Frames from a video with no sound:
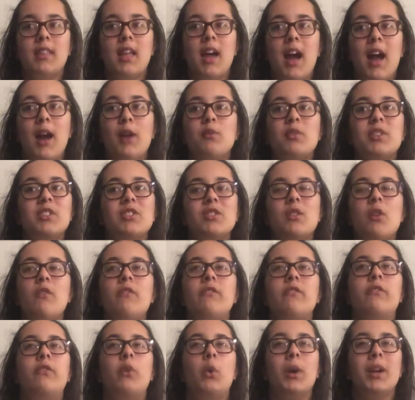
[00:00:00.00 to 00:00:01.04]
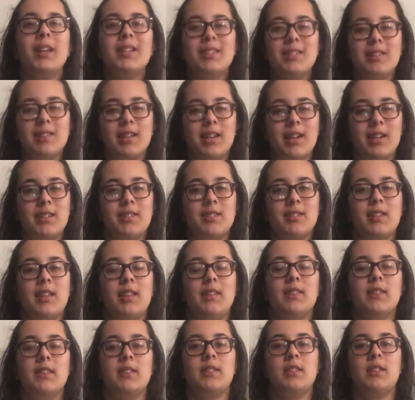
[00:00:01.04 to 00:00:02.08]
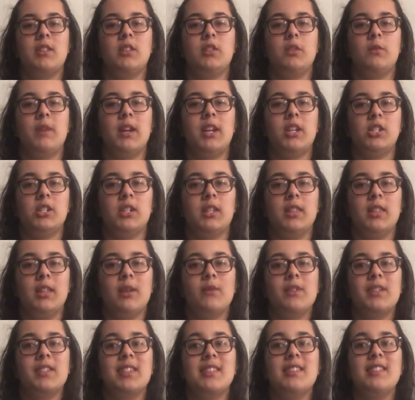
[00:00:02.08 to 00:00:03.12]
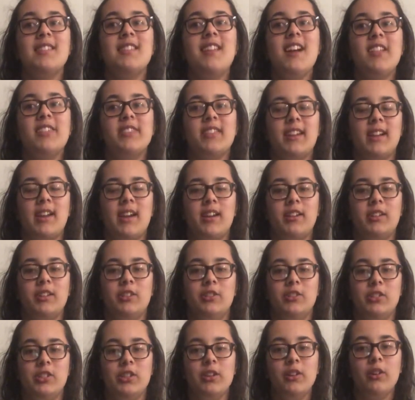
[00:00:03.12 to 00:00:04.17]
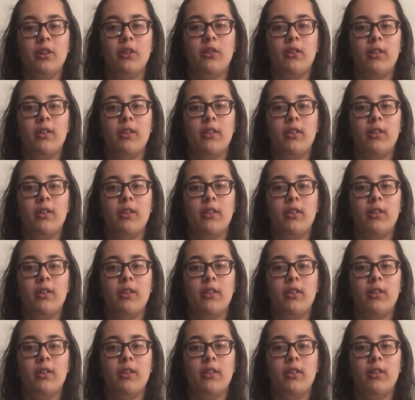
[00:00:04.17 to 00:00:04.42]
I was so voiceless in this situation. There was nothing I could do.